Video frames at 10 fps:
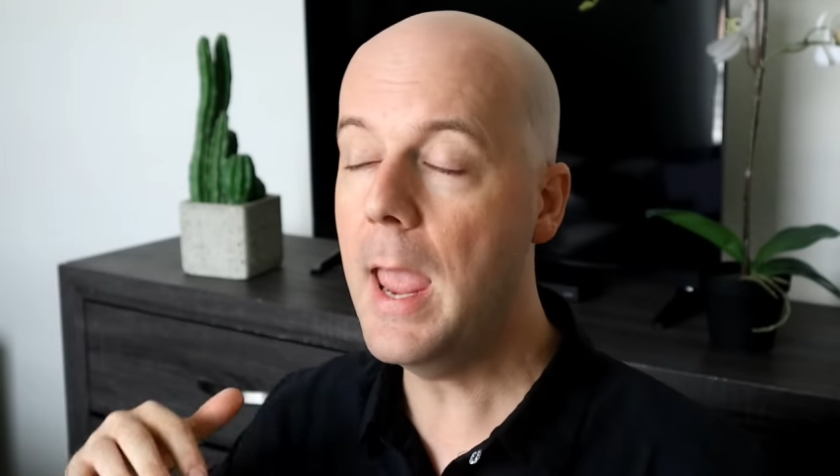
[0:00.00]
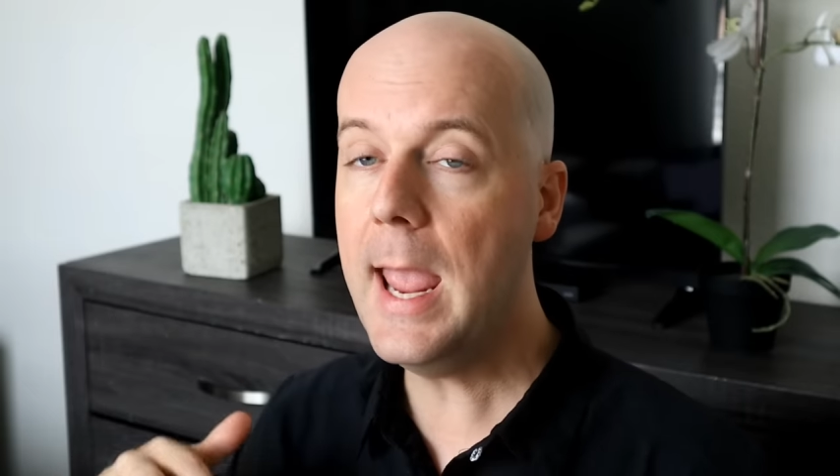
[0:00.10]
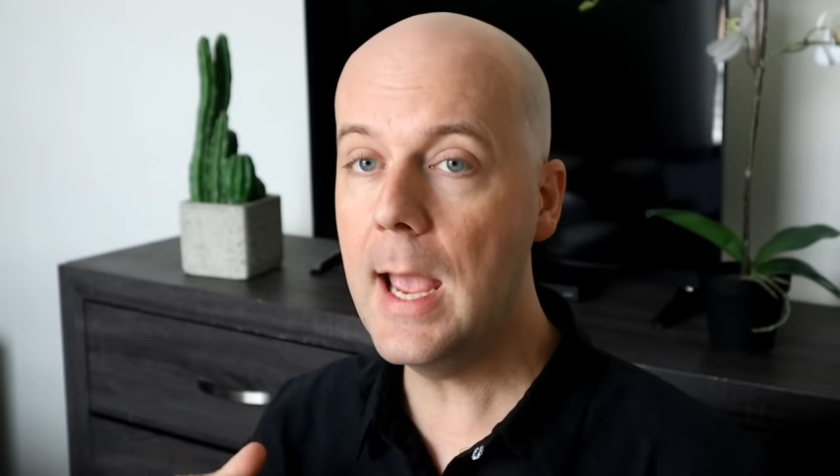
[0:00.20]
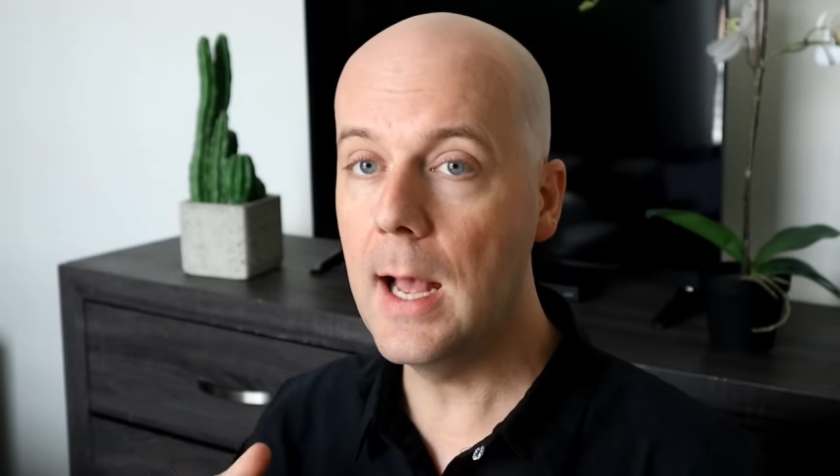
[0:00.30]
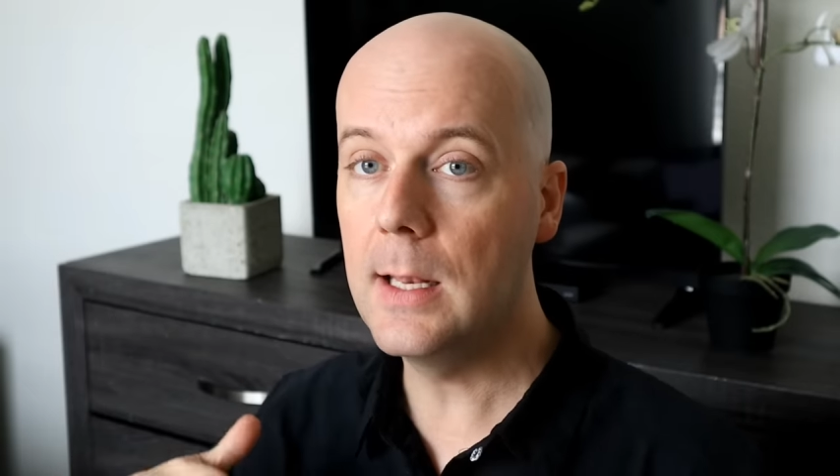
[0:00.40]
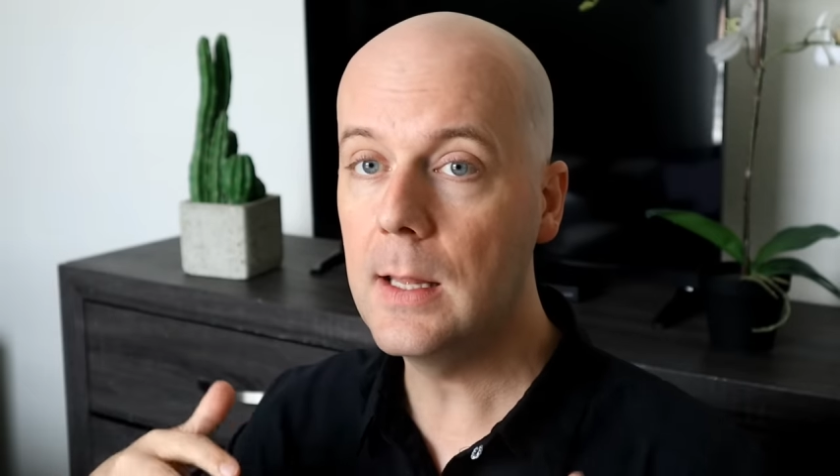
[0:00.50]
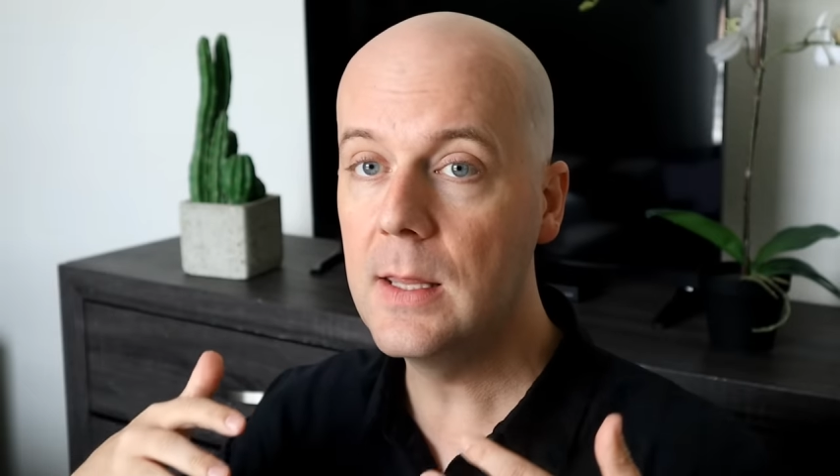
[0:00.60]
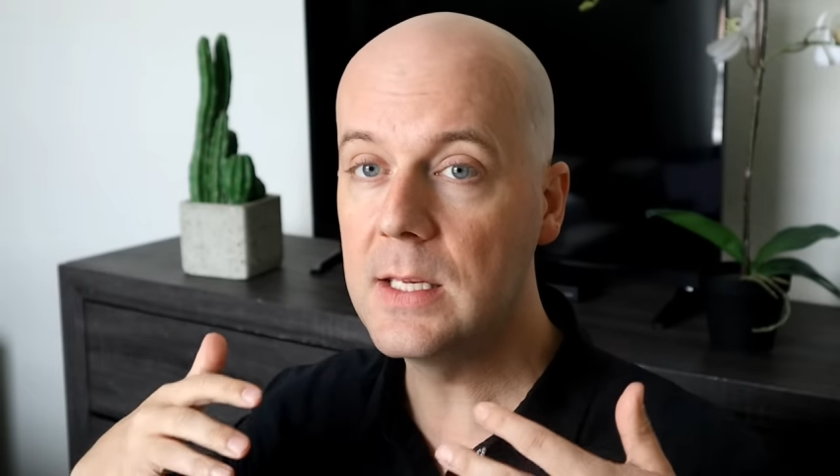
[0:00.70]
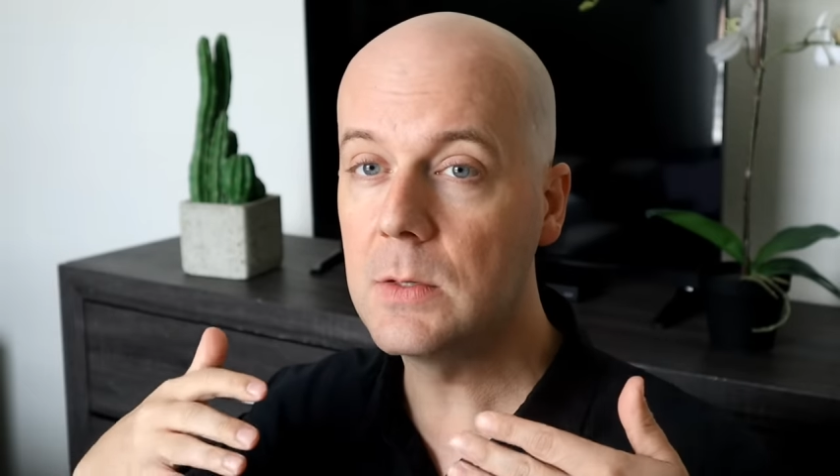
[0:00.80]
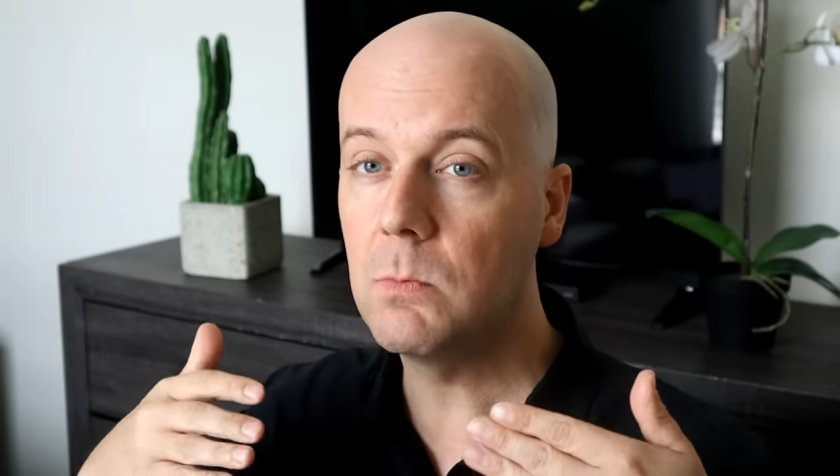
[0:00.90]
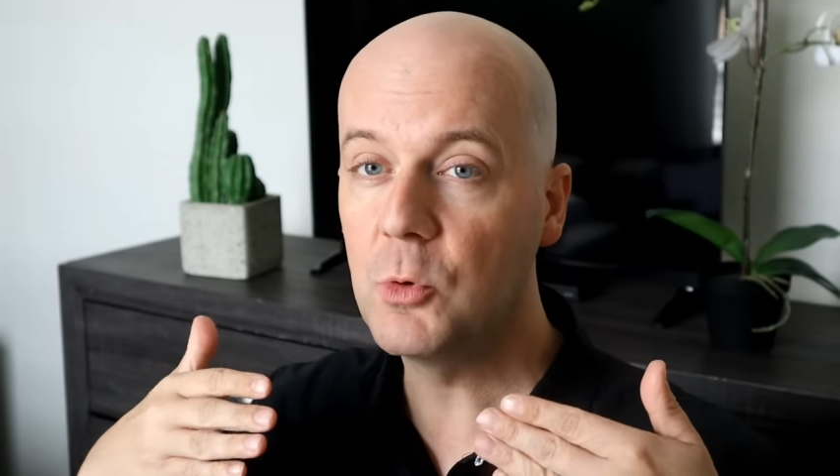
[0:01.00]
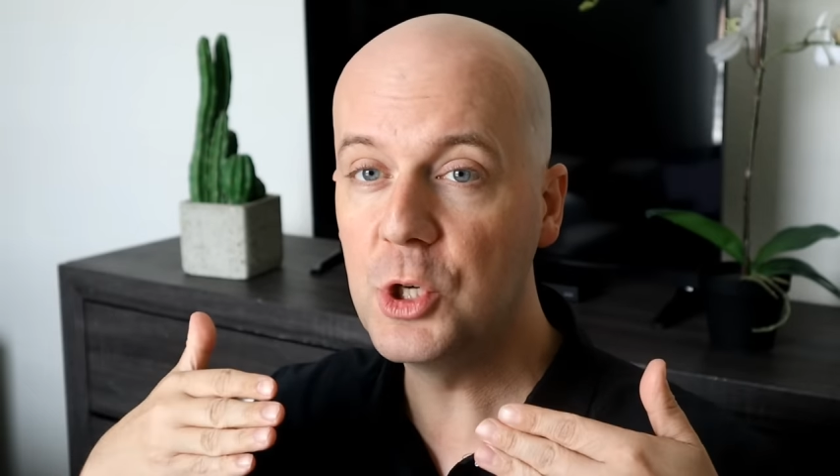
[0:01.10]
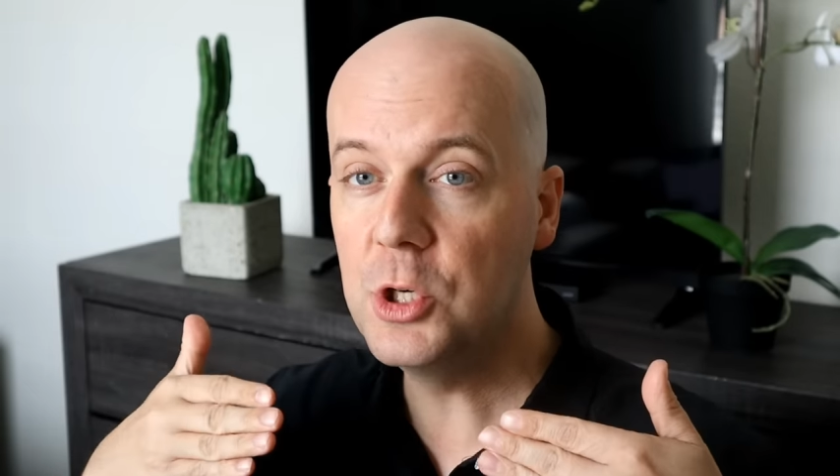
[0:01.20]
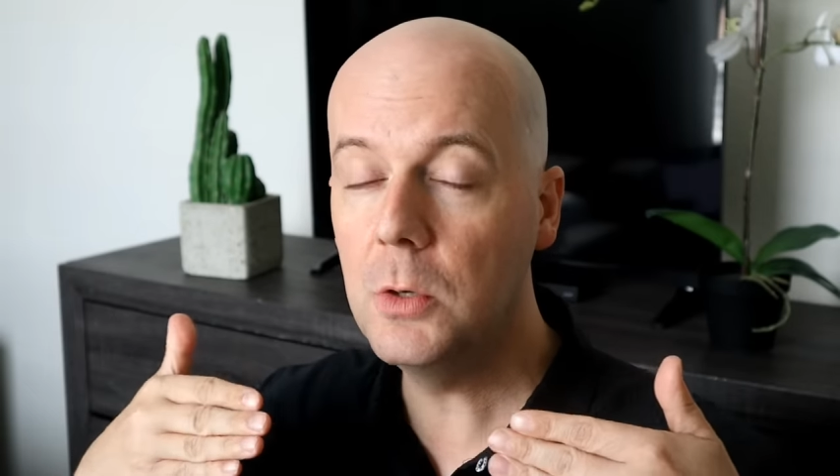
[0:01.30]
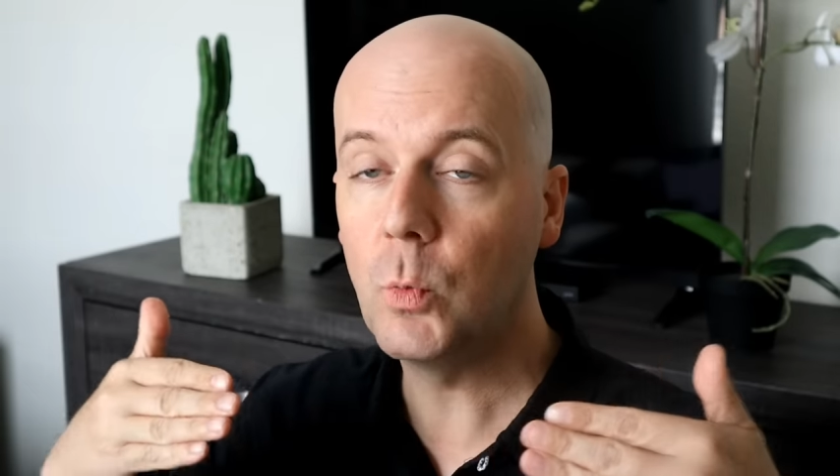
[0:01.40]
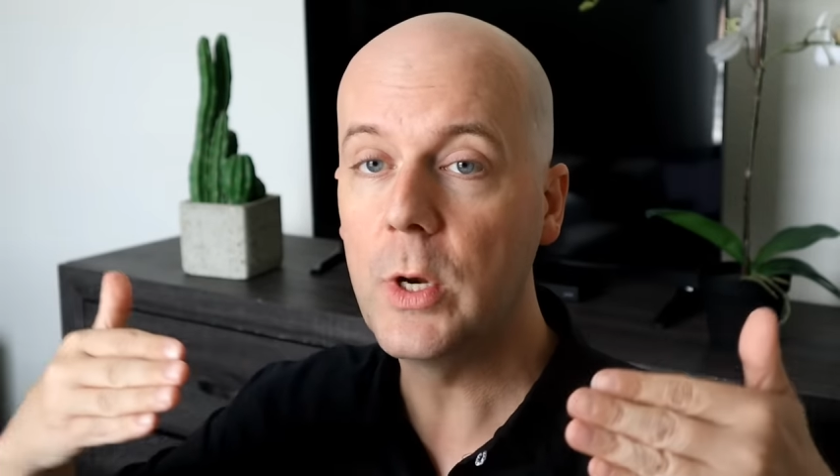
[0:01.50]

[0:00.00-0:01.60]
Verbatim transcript: And this should